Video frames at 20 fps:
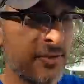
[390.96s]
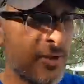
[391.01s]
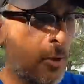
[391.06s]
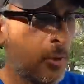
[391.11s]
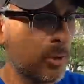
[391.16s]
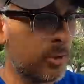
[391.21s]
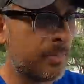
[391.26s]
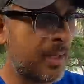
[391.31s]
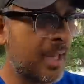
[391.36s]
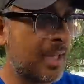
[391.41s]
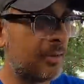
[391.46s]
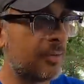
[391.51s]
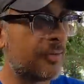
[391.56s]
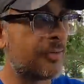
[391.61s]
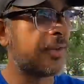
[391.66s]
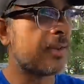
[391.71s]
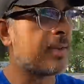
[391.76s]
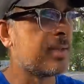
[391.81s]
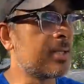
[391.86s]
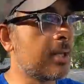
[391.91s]
solar
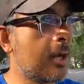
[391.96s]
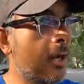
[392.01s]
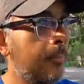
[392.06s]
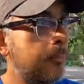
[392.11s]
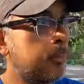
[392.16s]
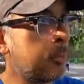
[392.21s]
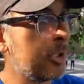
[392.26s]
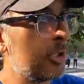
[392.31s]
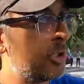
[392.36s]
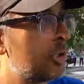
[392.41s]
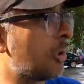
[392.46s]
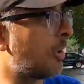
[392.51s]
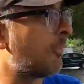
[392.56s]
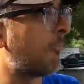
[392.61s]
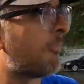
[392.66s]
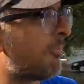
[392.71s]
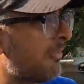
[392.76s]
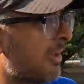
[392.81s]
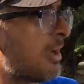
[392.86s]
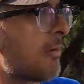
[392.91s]
panels on the top, which are
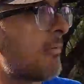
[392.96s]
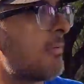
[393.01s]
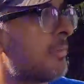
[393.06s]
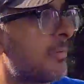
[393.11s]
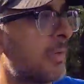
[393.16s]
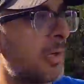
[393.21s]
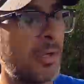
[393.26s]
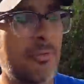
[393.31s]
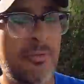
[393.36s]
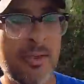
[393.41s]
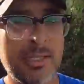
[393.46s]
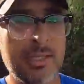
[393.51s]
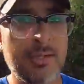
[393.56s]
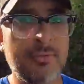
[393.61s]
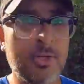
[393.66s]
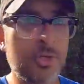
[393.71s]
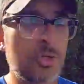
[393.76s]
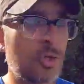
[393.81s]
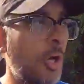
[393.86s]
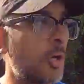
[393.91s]
very, very
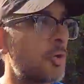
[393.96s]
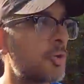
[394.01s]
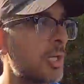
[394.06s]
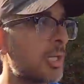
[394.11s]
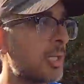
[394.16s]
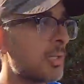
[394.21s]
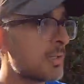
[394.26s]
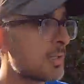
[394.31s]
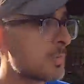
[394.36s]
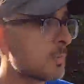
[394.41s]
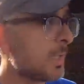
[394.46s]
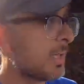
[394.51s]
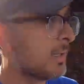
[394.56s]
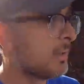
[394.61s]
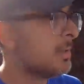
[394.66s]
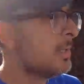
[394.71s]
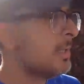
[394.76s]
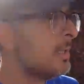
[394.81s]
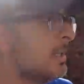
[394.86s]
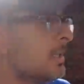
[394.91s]
effective at charging it as well.